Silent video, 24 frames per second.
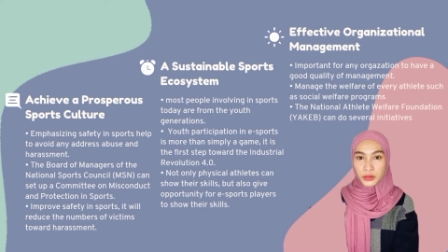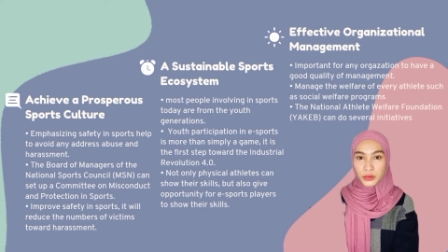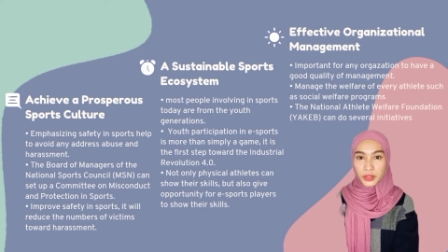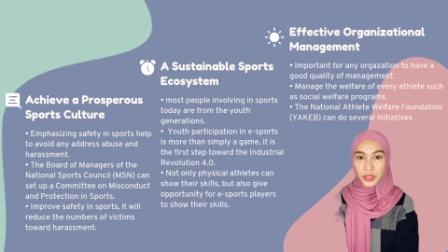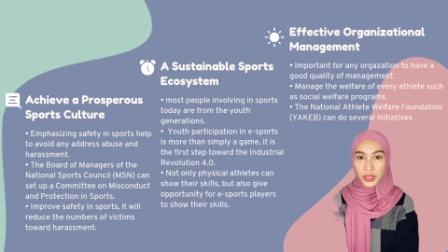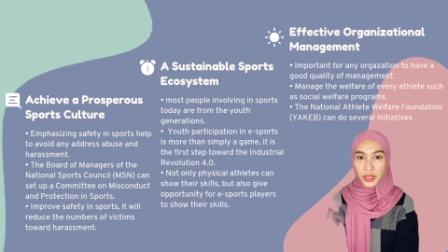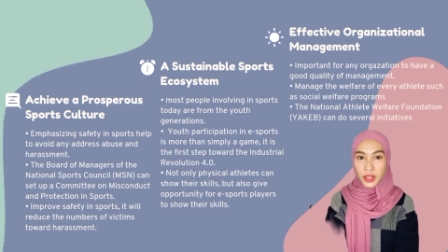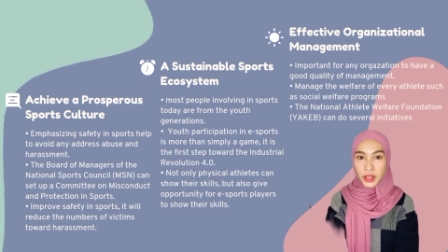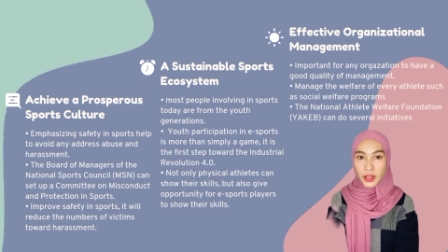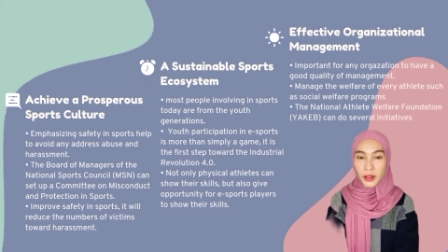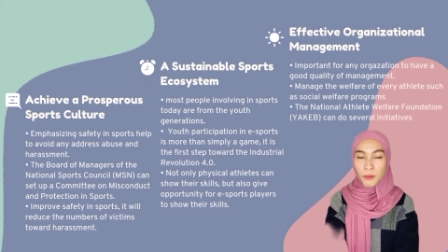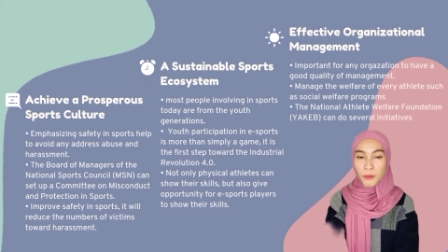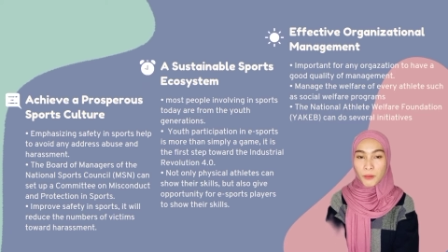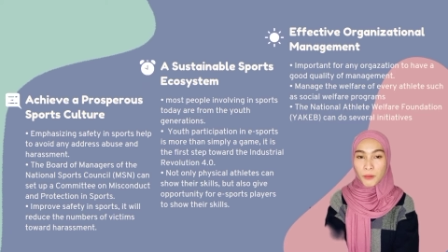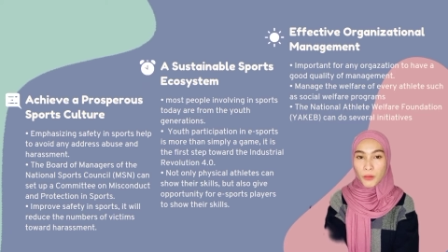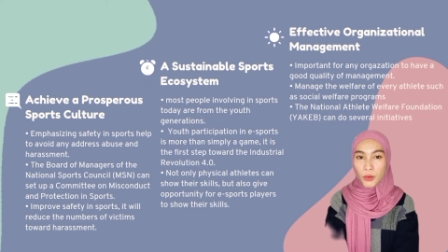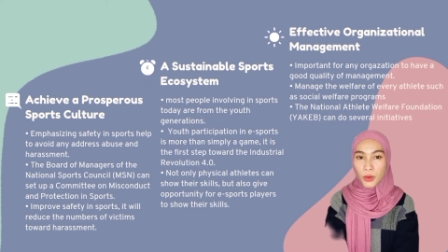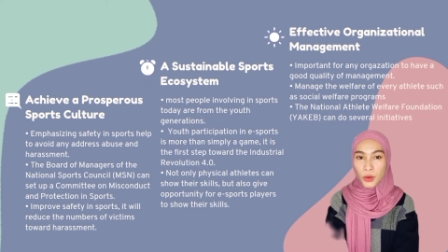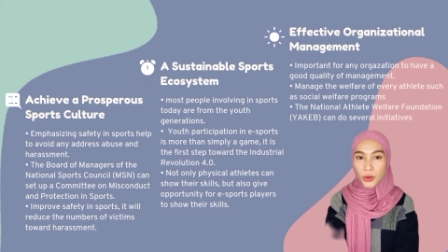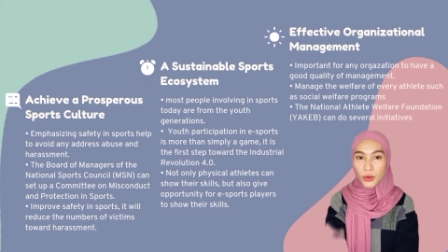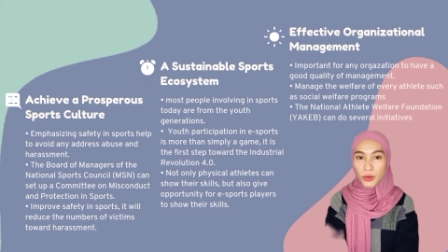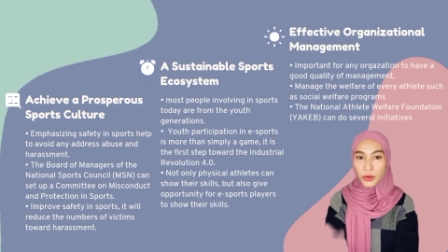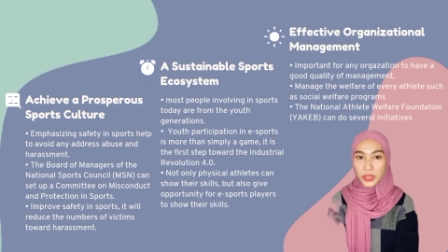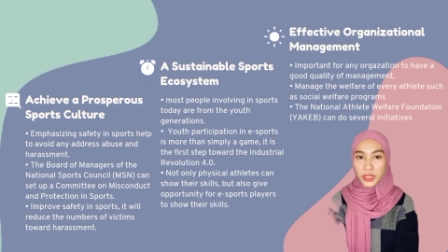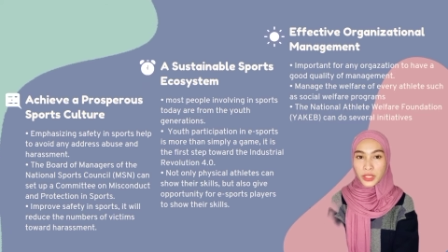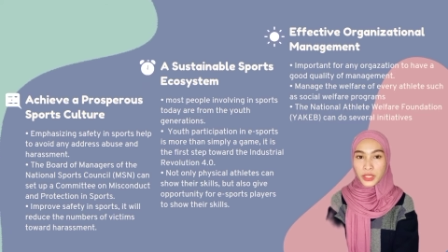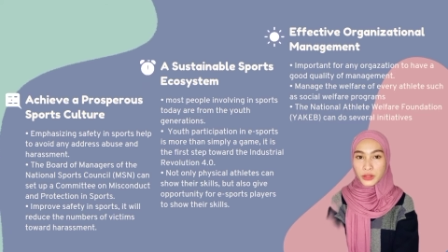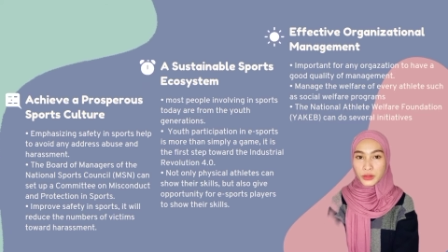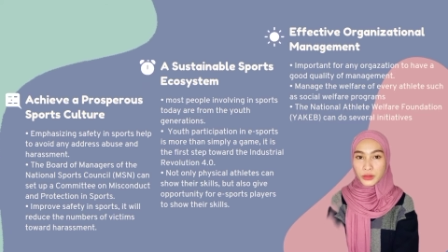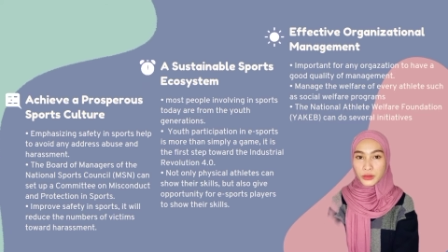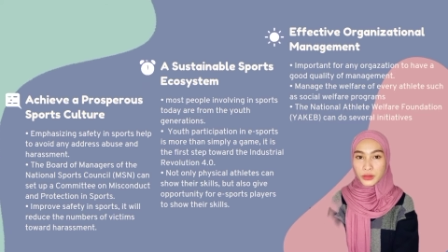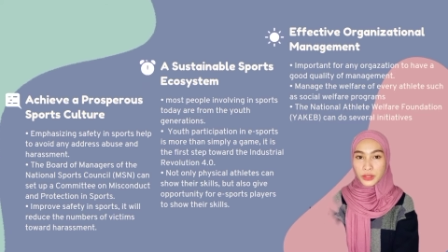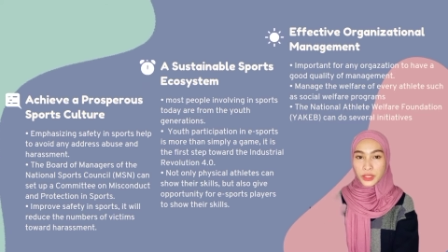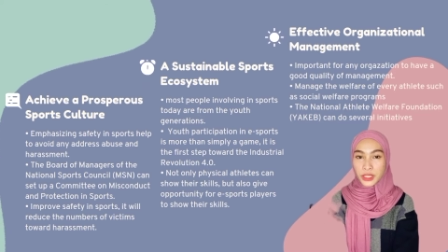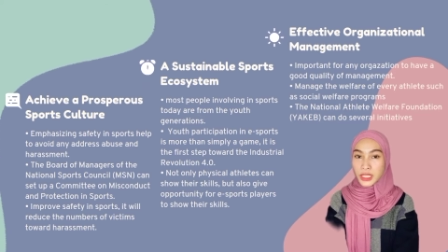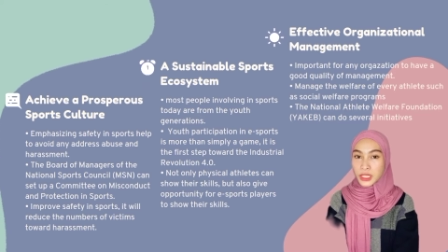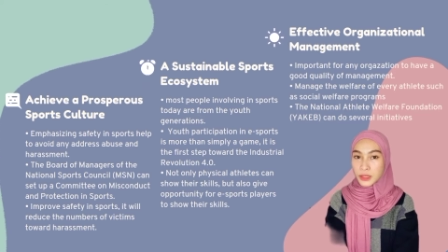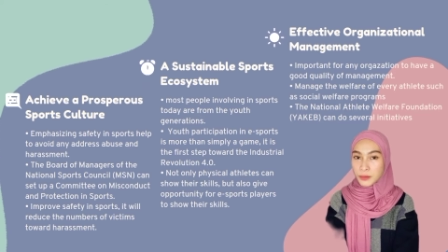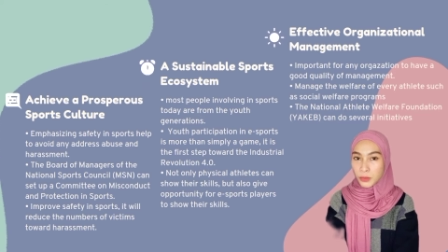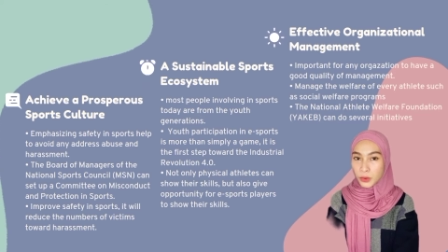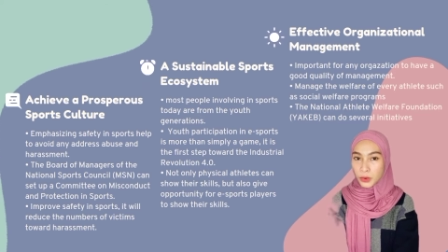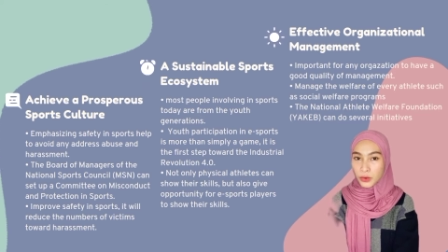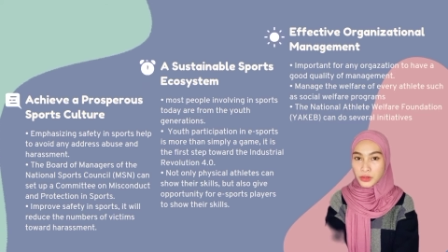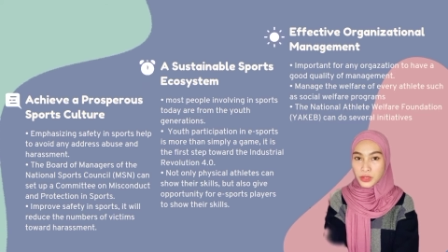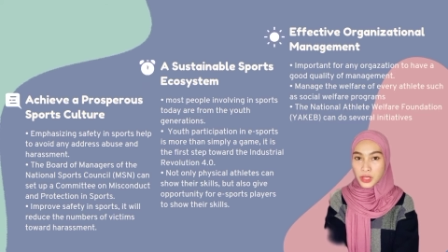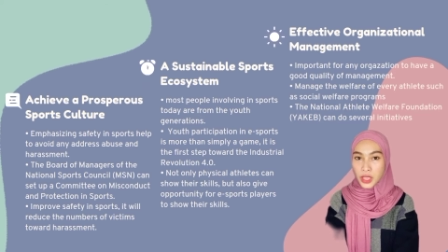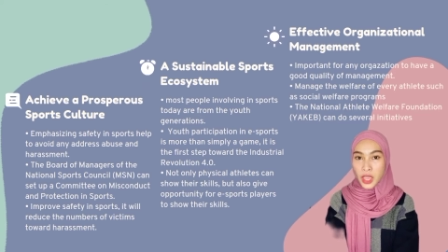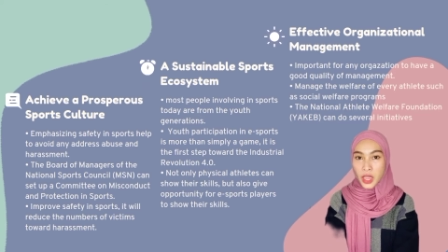today are more into
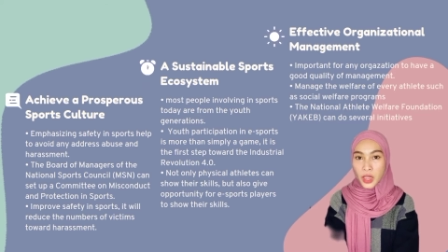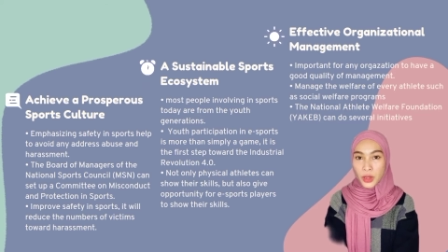esports,